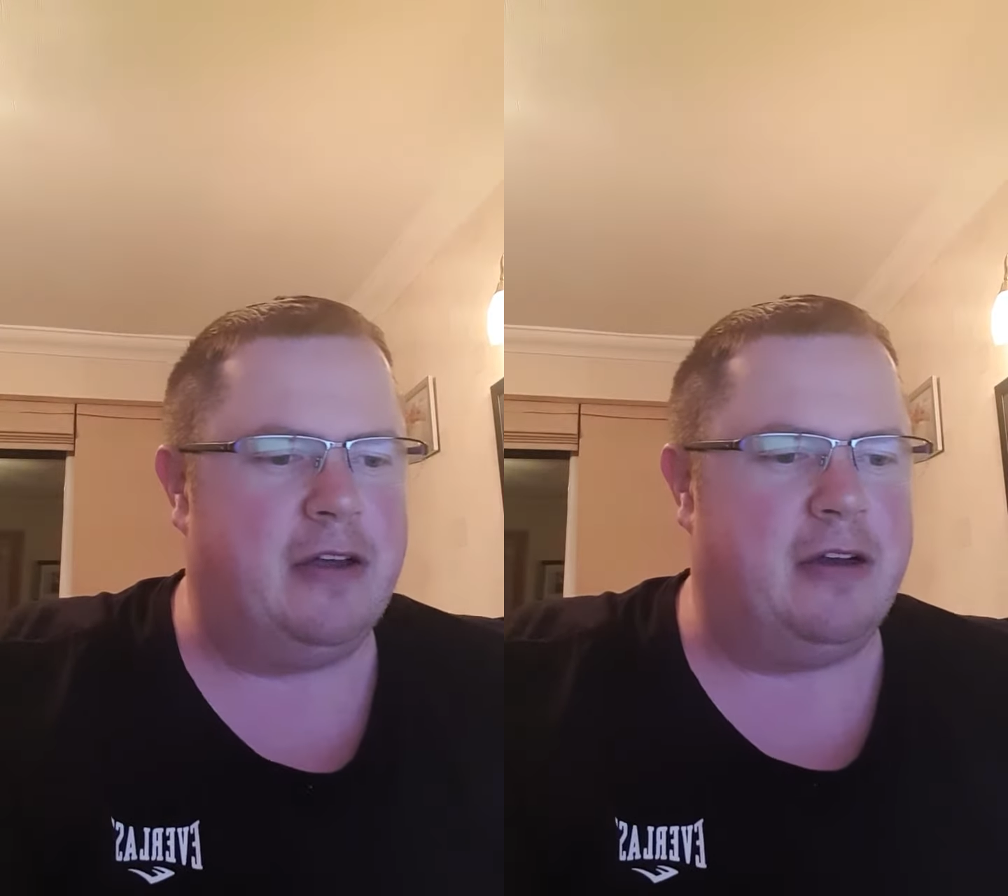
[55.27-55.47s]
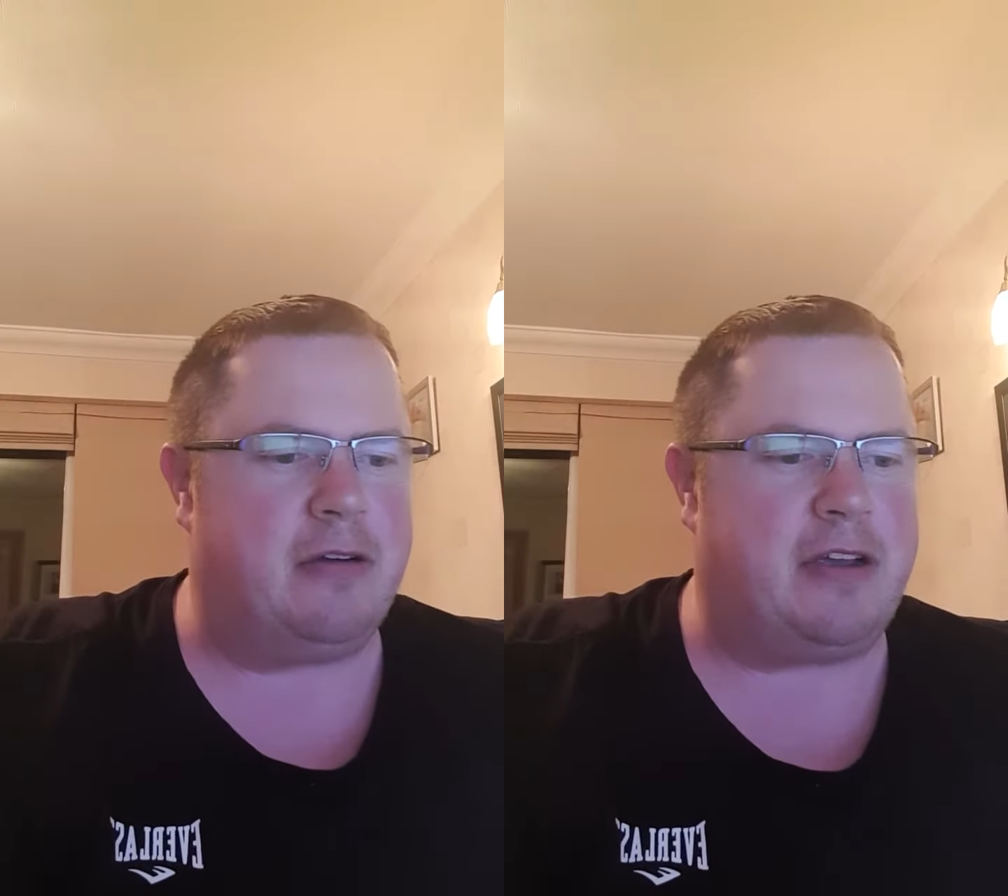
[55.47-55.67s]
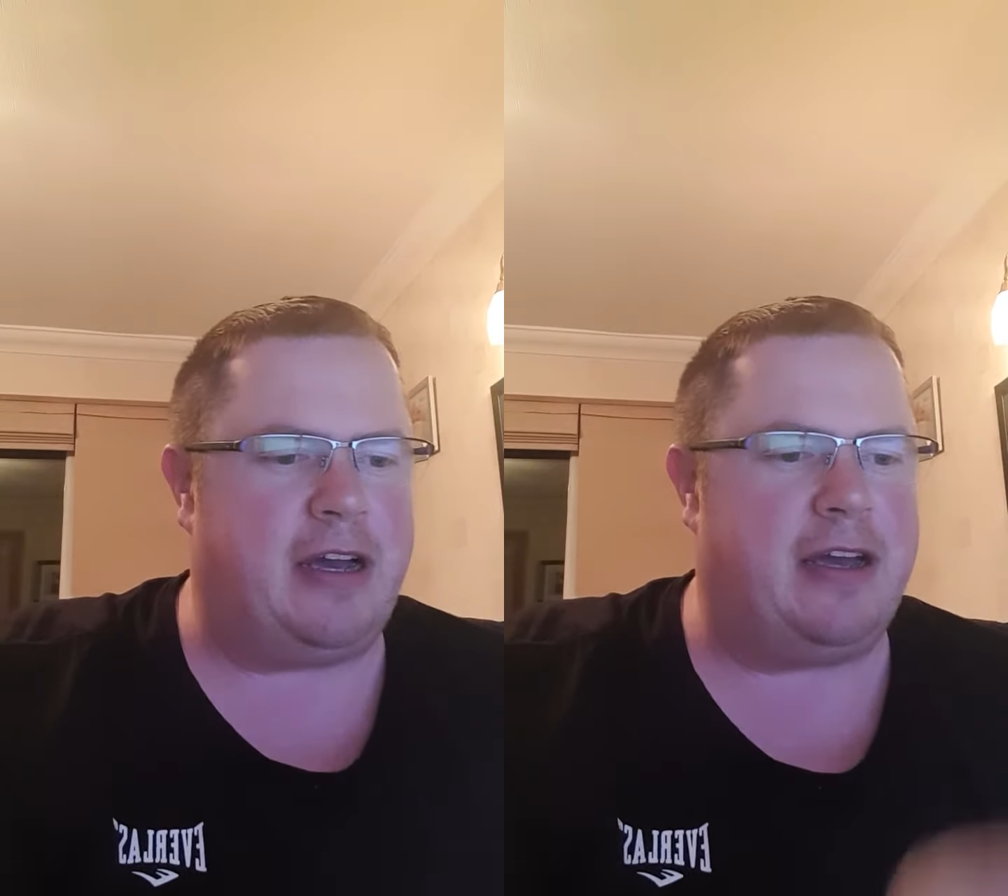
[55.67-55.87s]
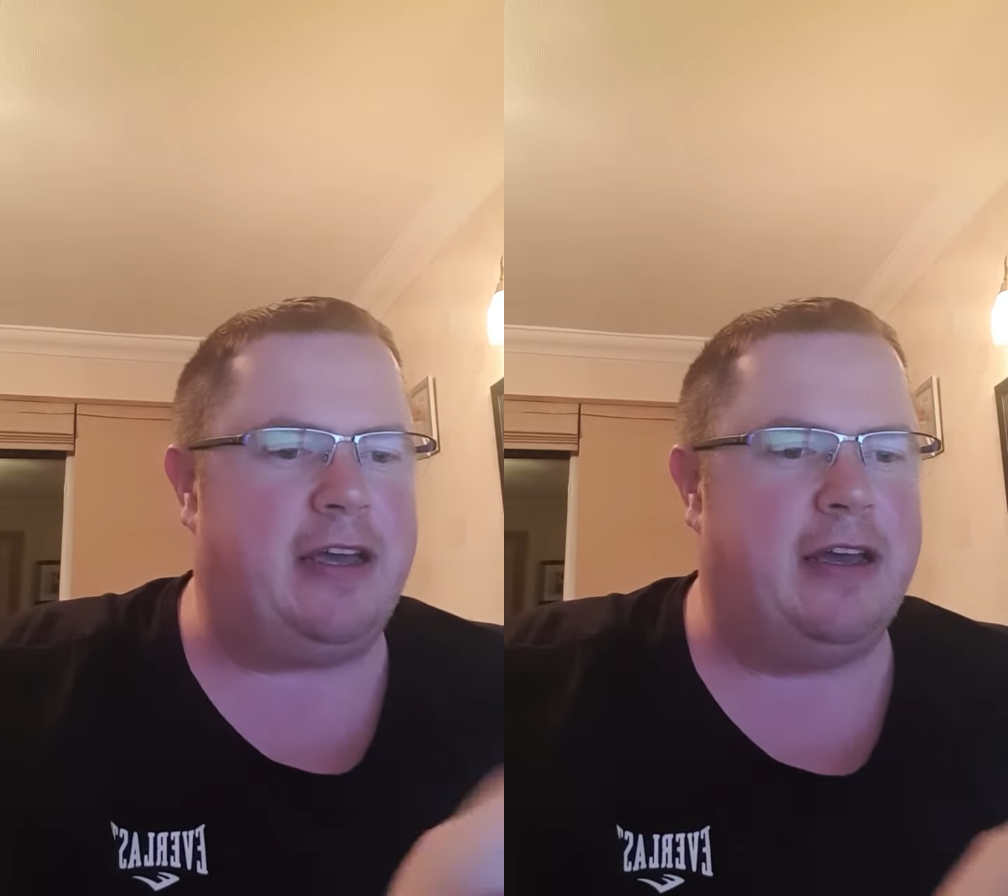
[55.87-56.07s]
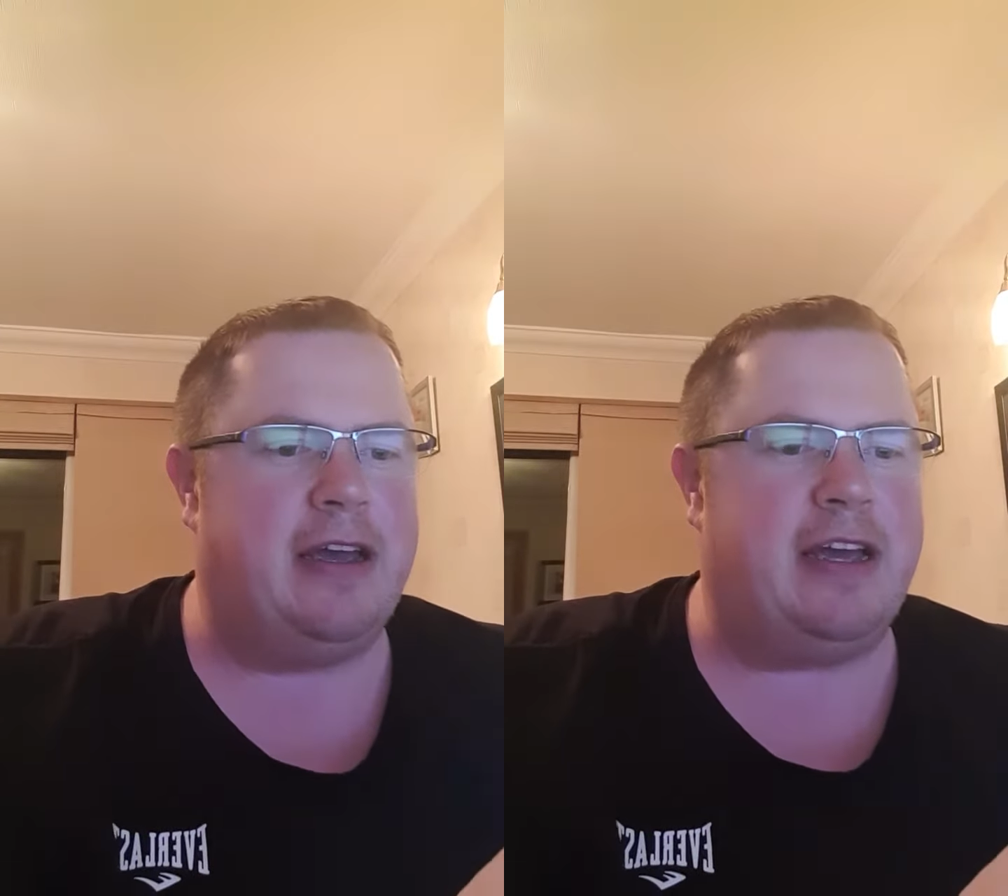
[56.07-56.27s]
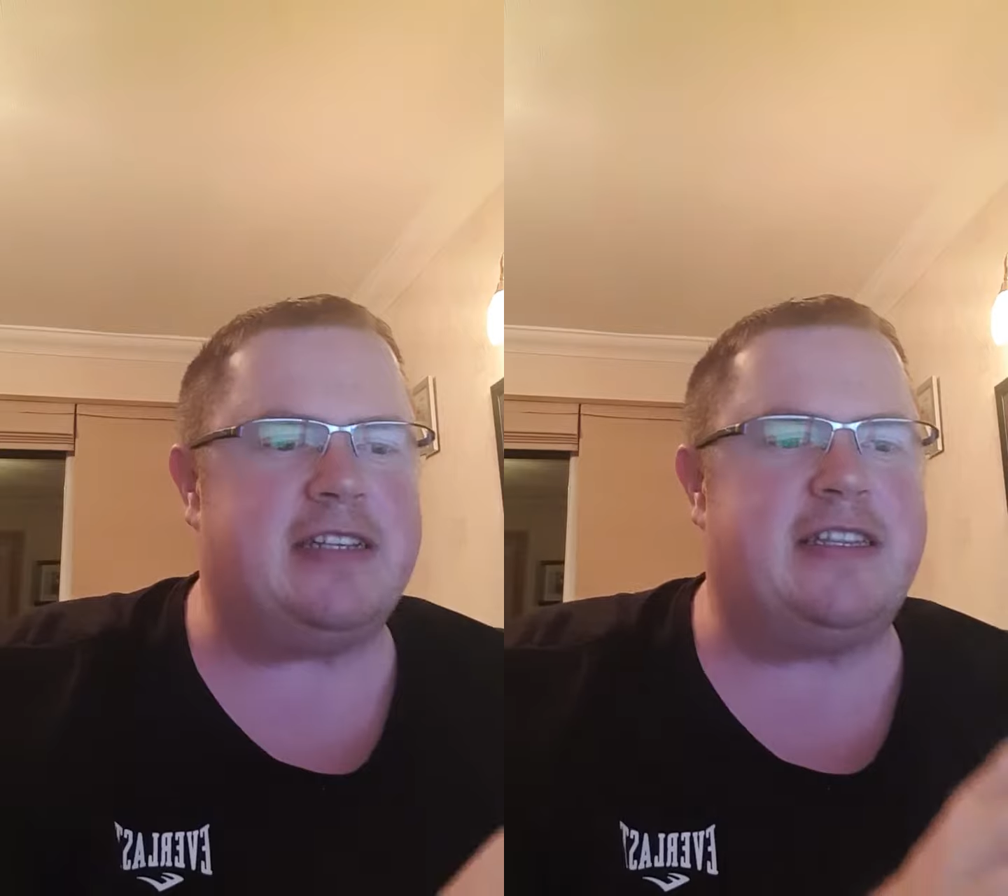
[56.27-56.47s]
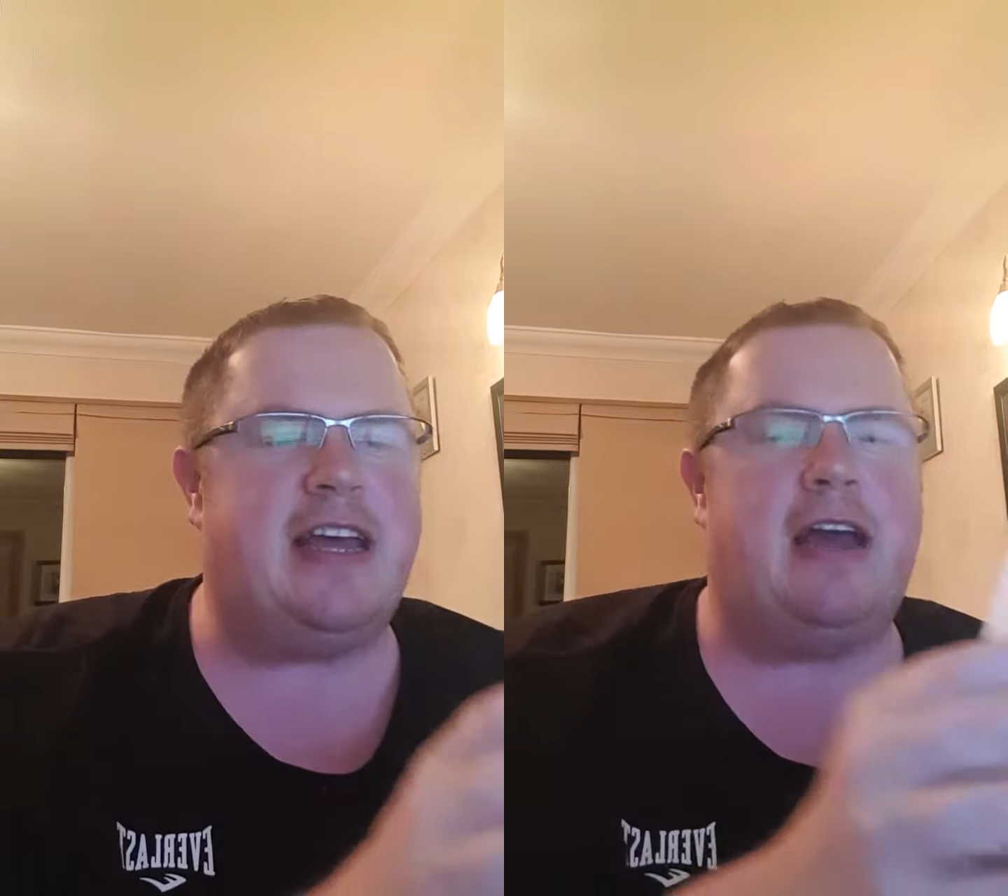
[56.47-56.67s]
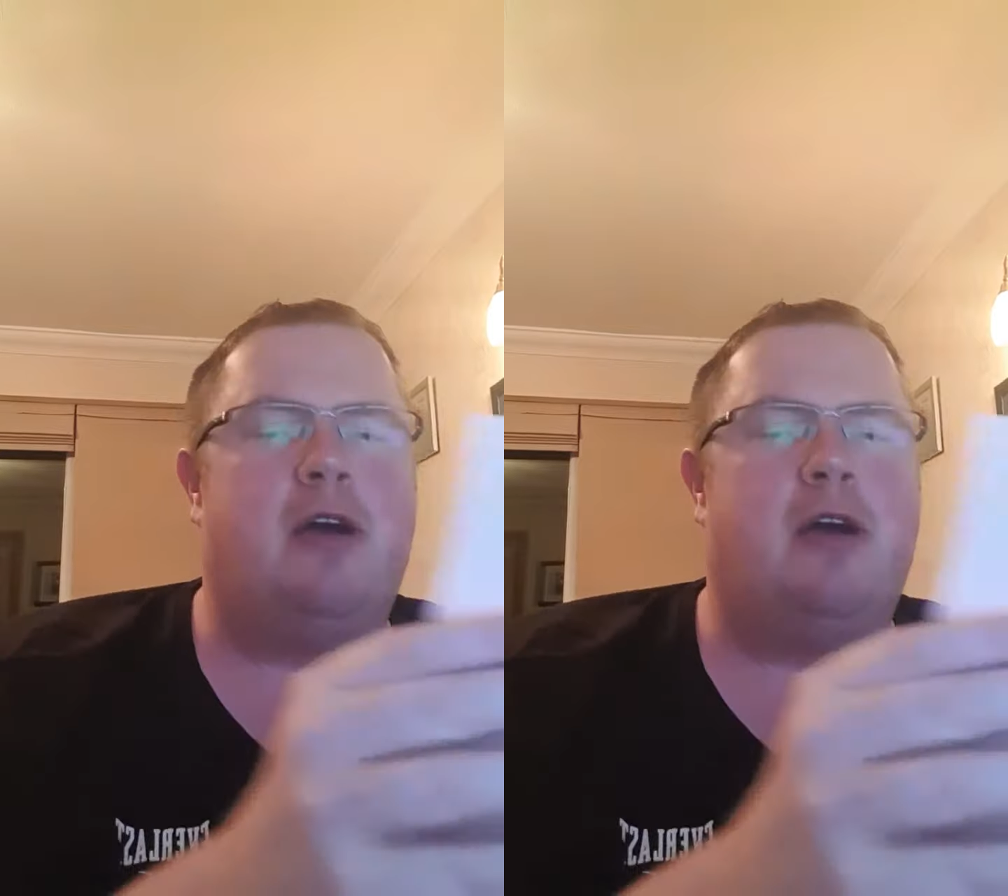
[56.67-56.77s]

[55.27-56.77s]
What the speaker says: okay? It's their